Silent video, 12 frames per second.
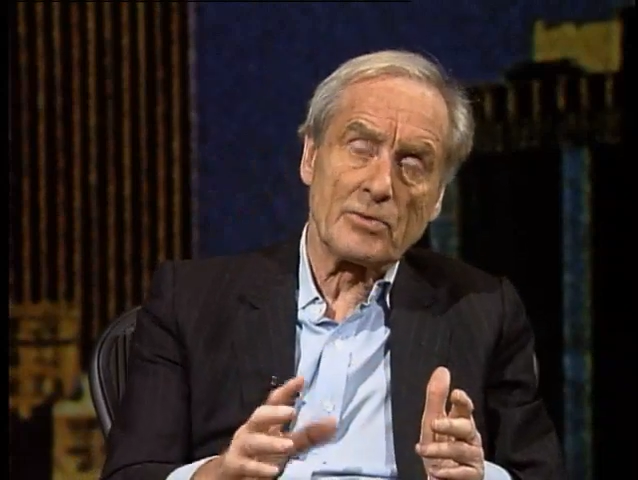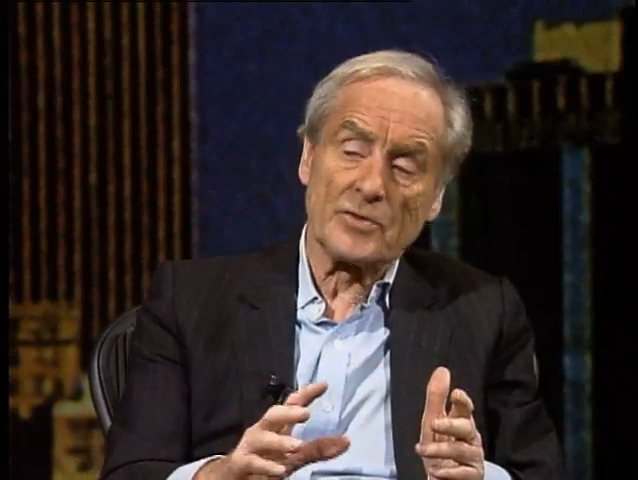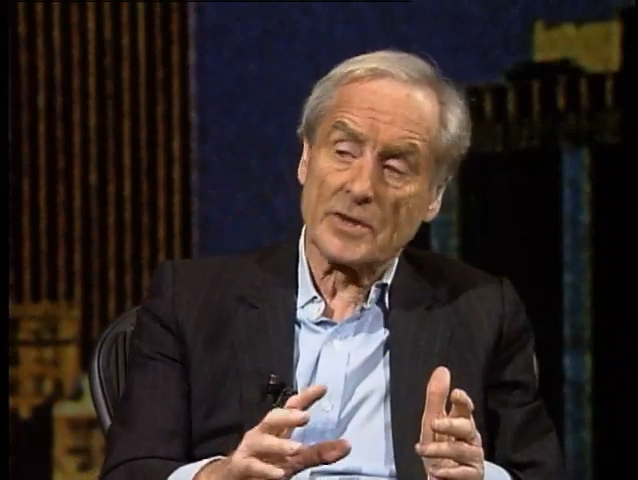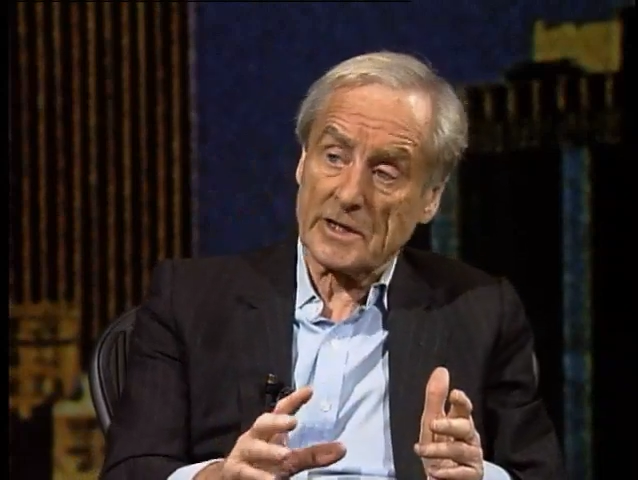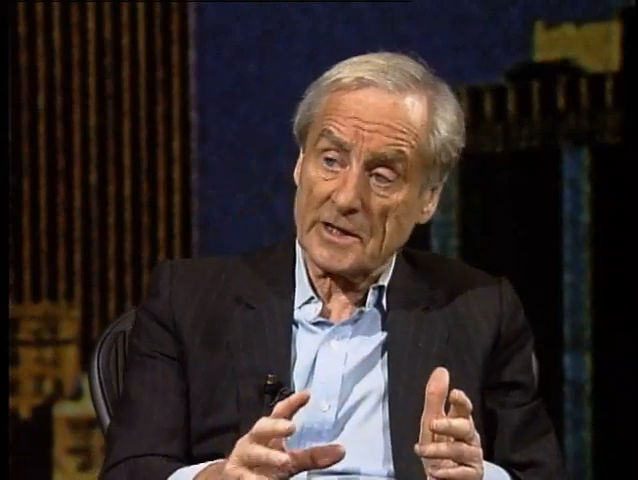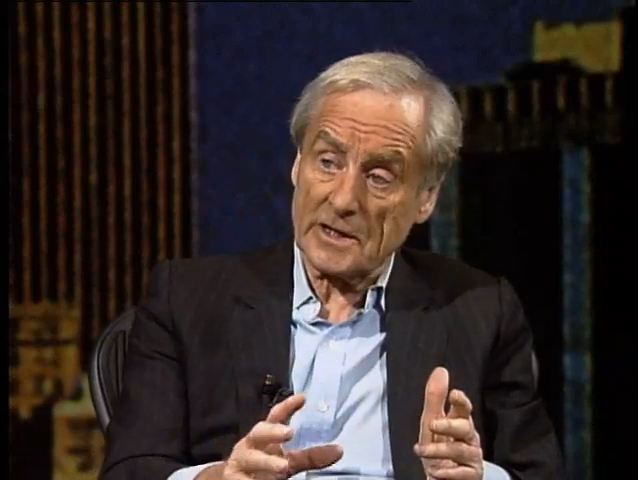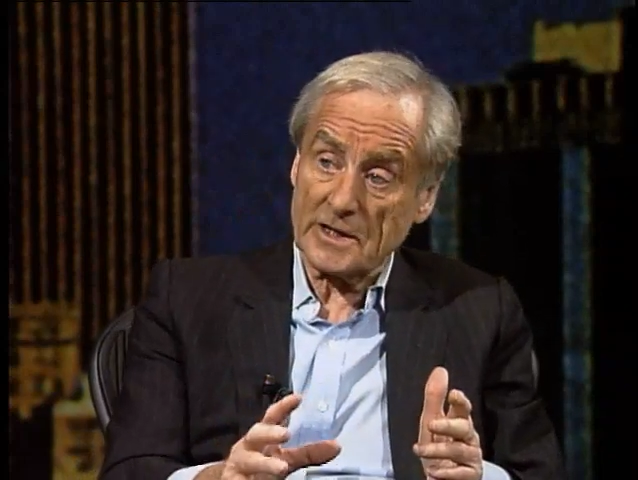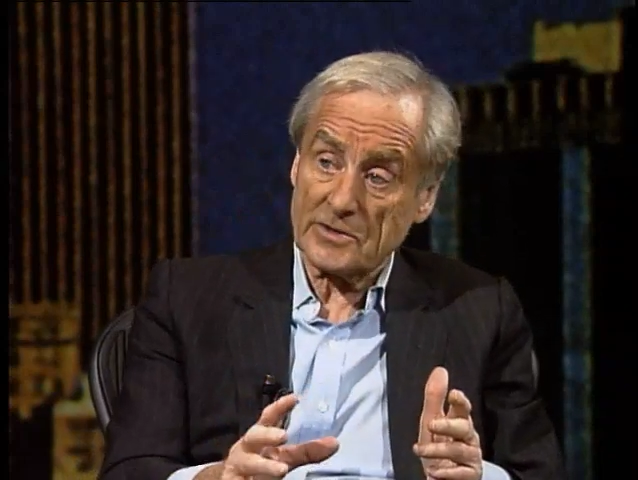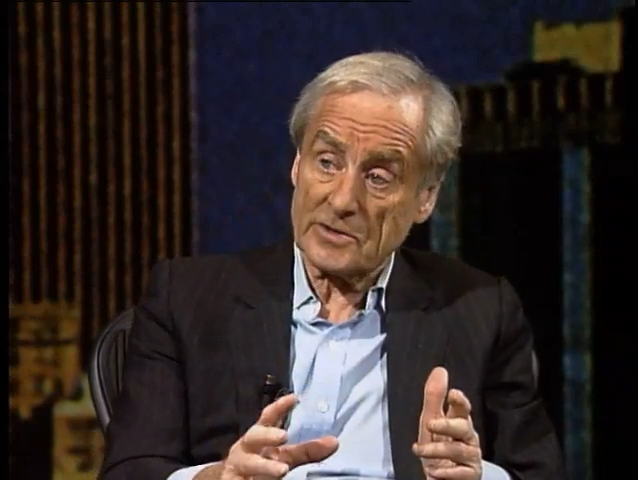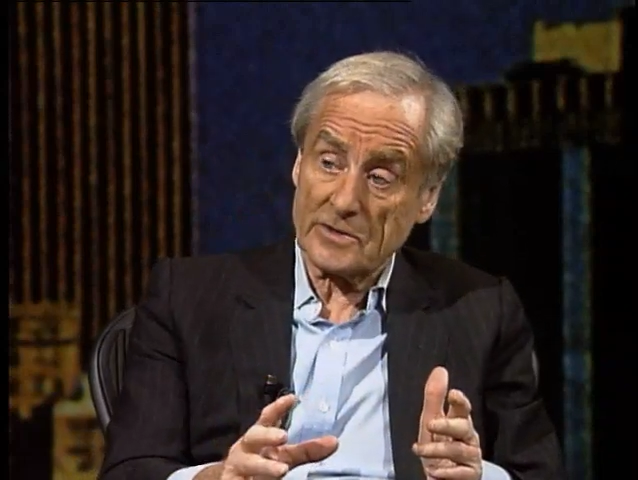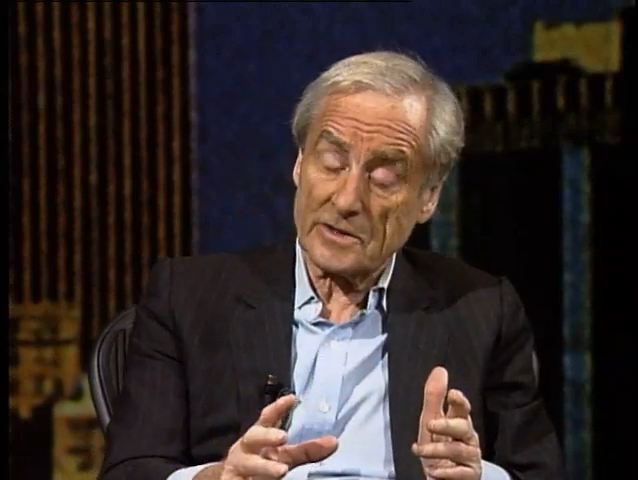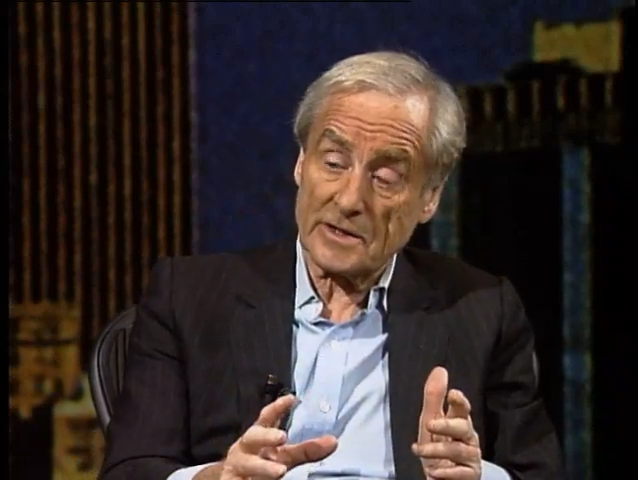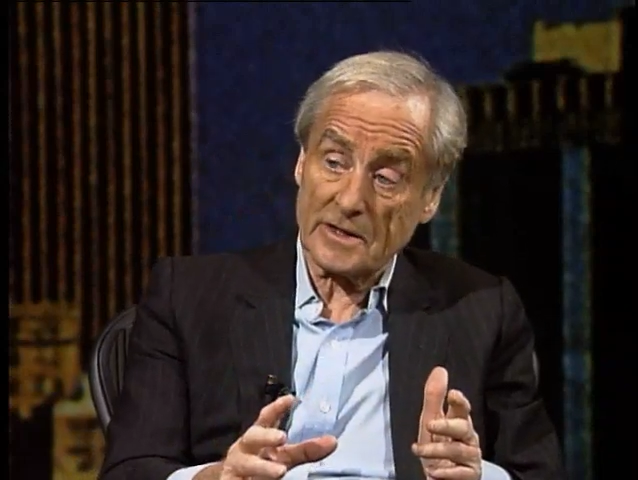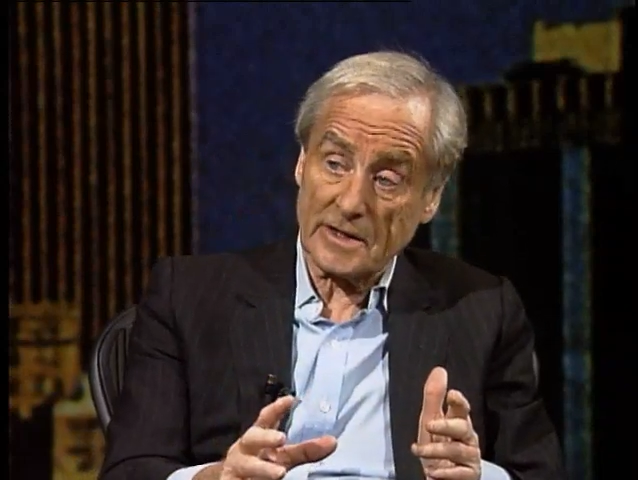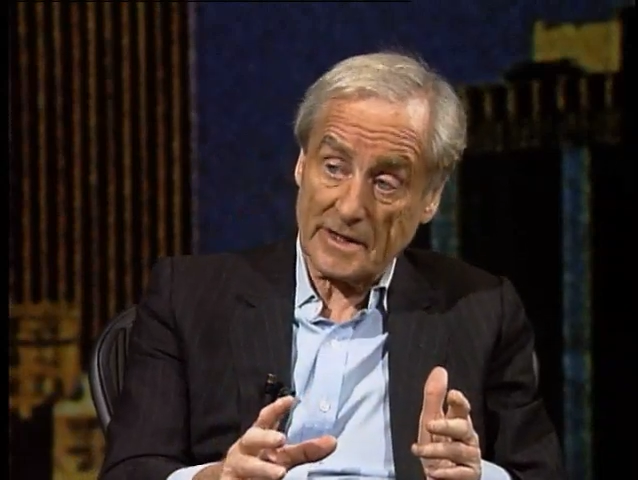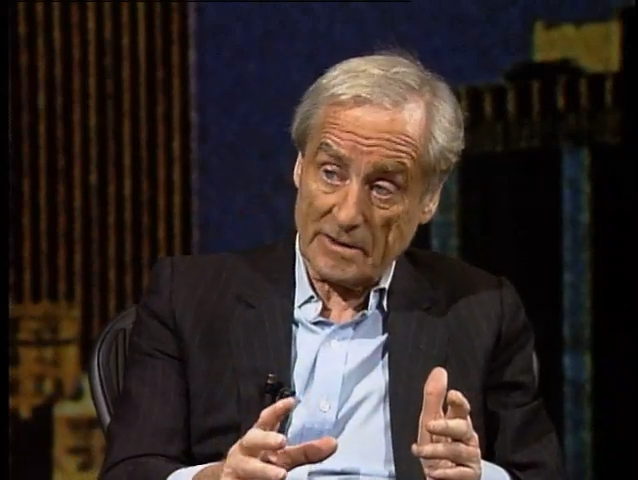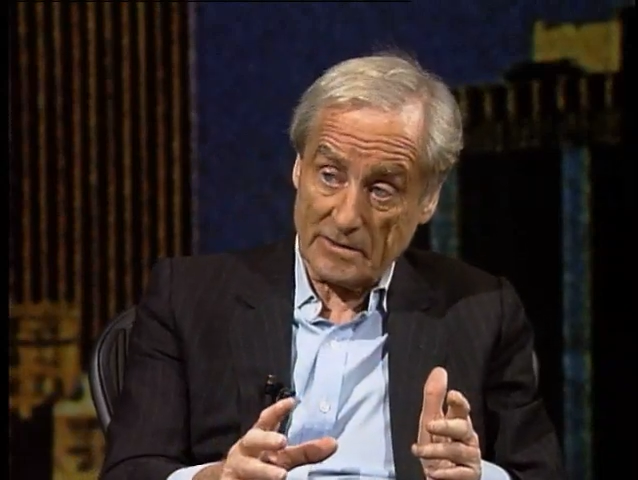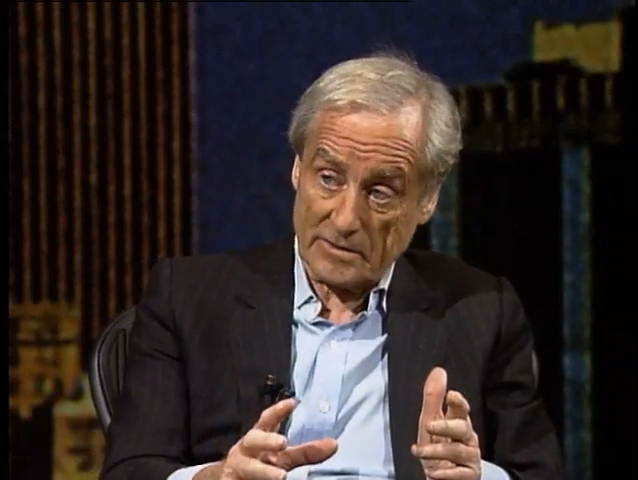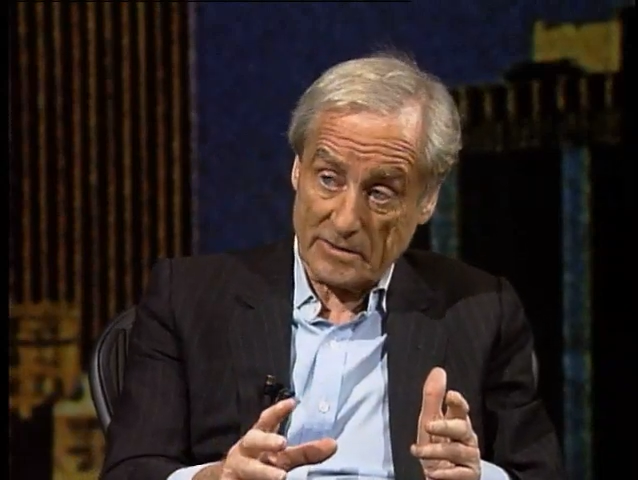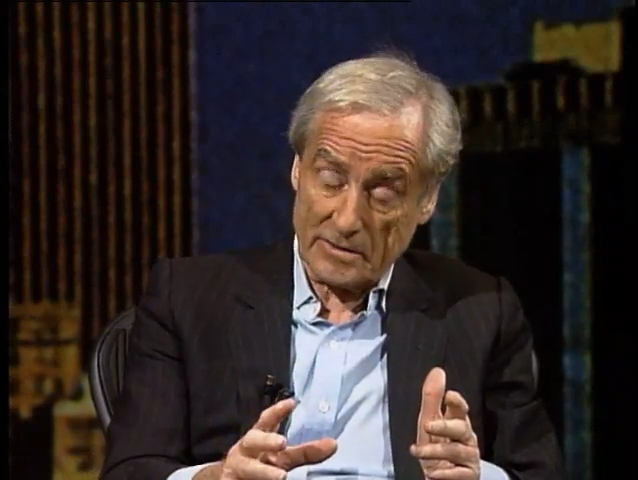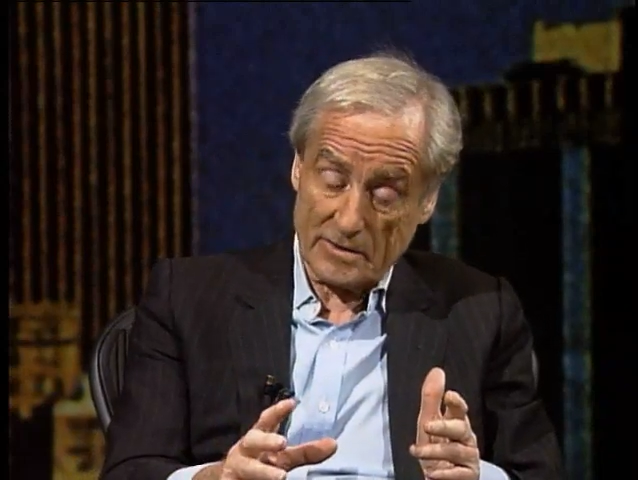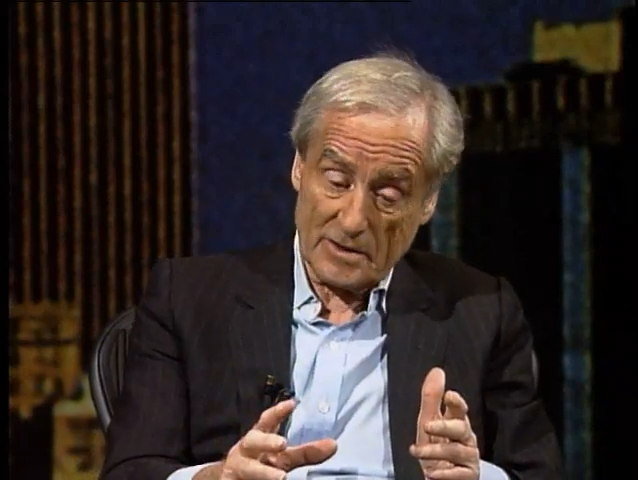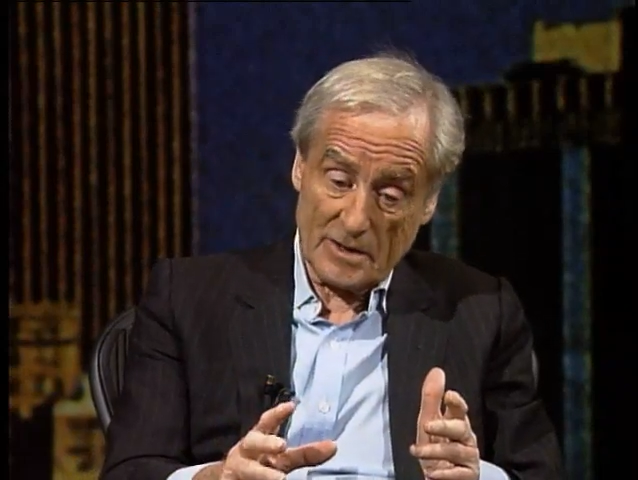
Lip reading: The Guardian in England